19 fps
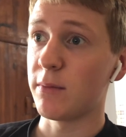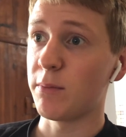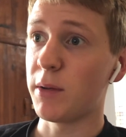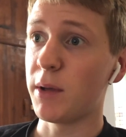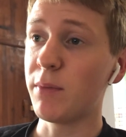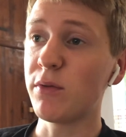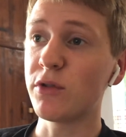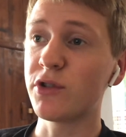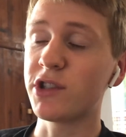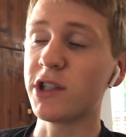
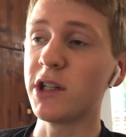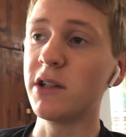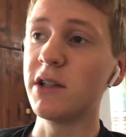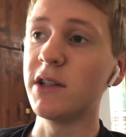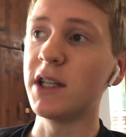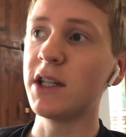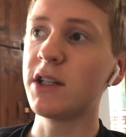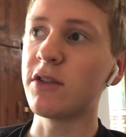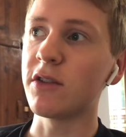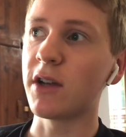people still
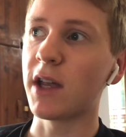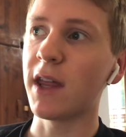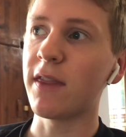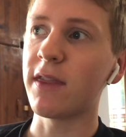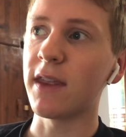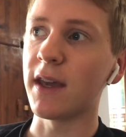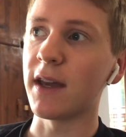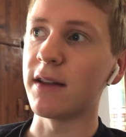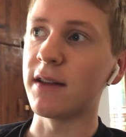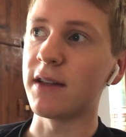need to get
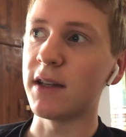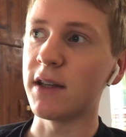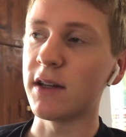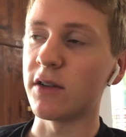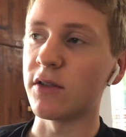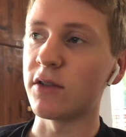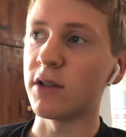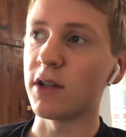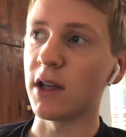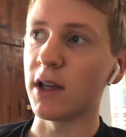the idea,
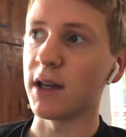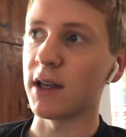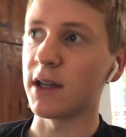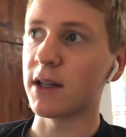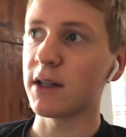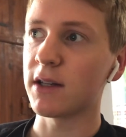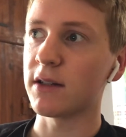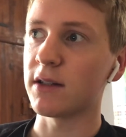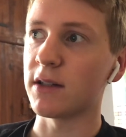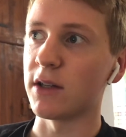
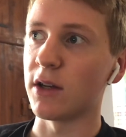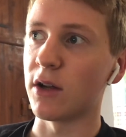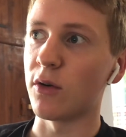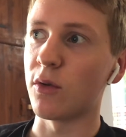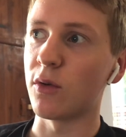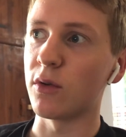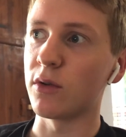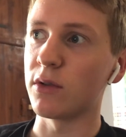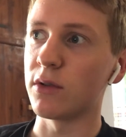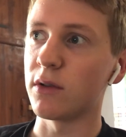like, you
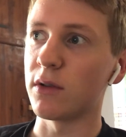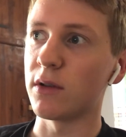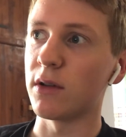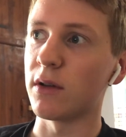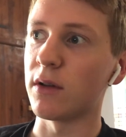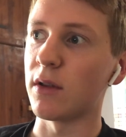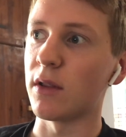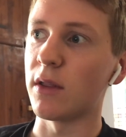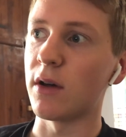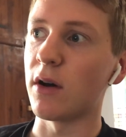know,
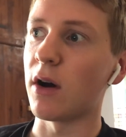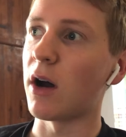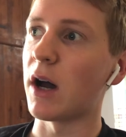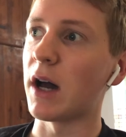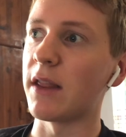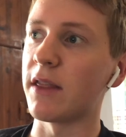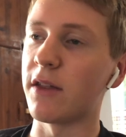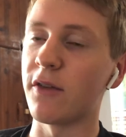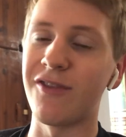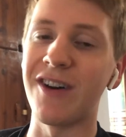
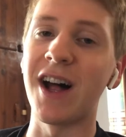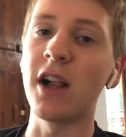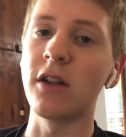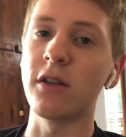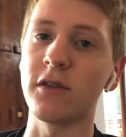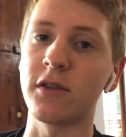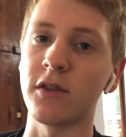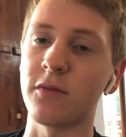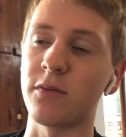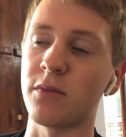the
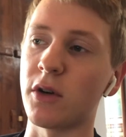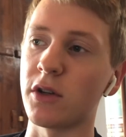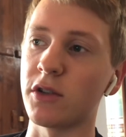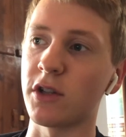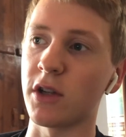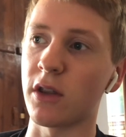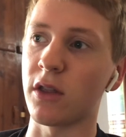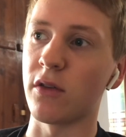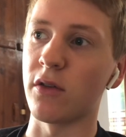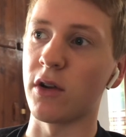values of
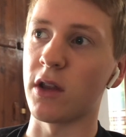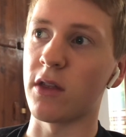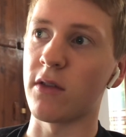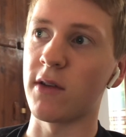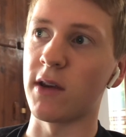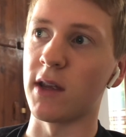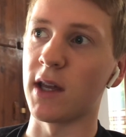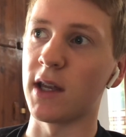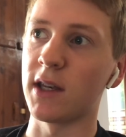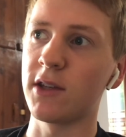Project
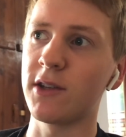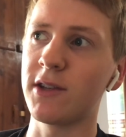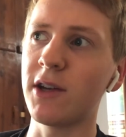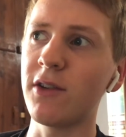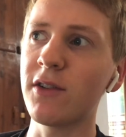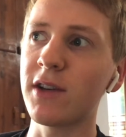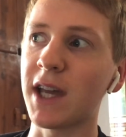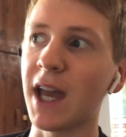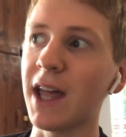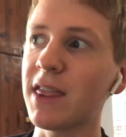33. And you
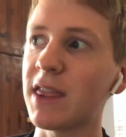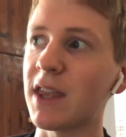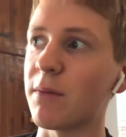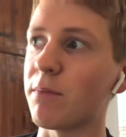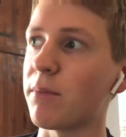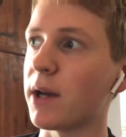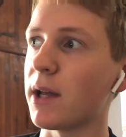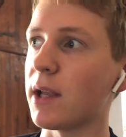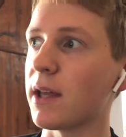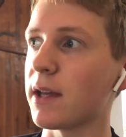don't get that
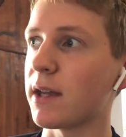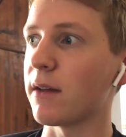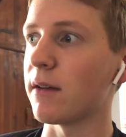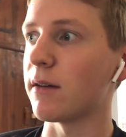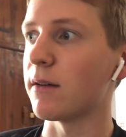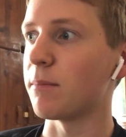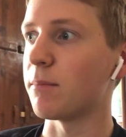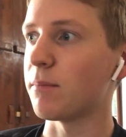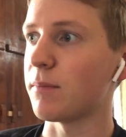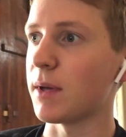by like
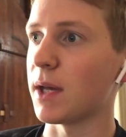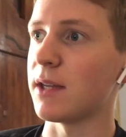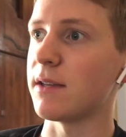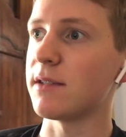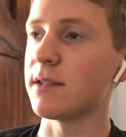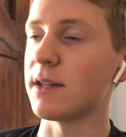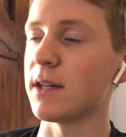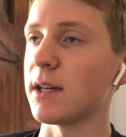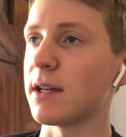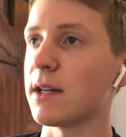a
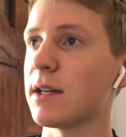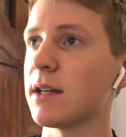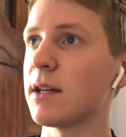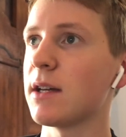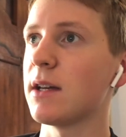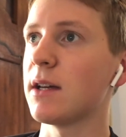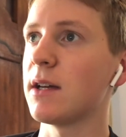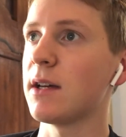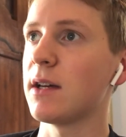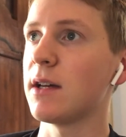basic
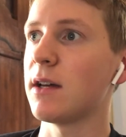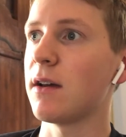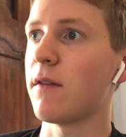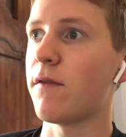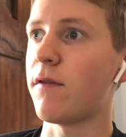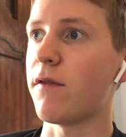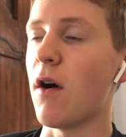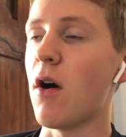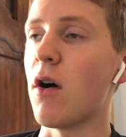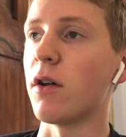
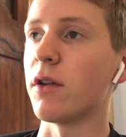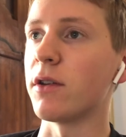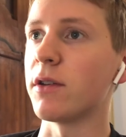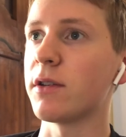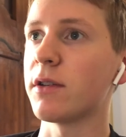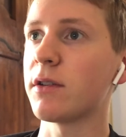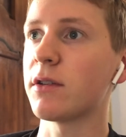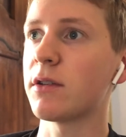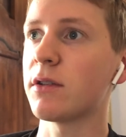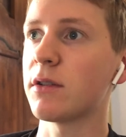font.
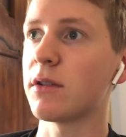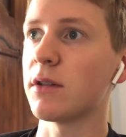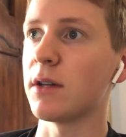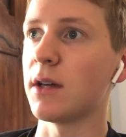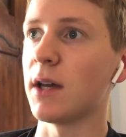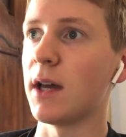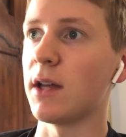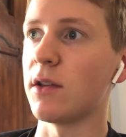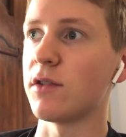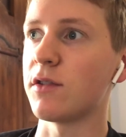
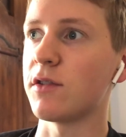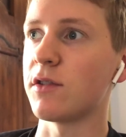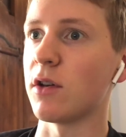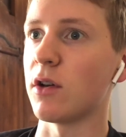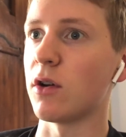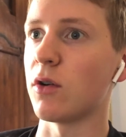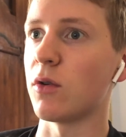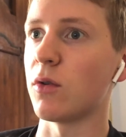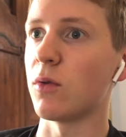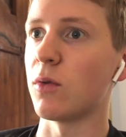And
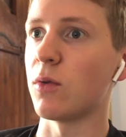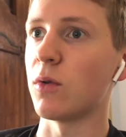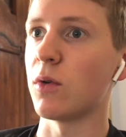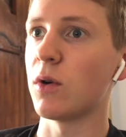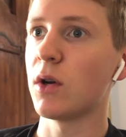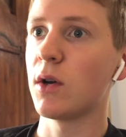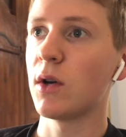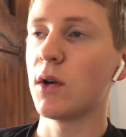so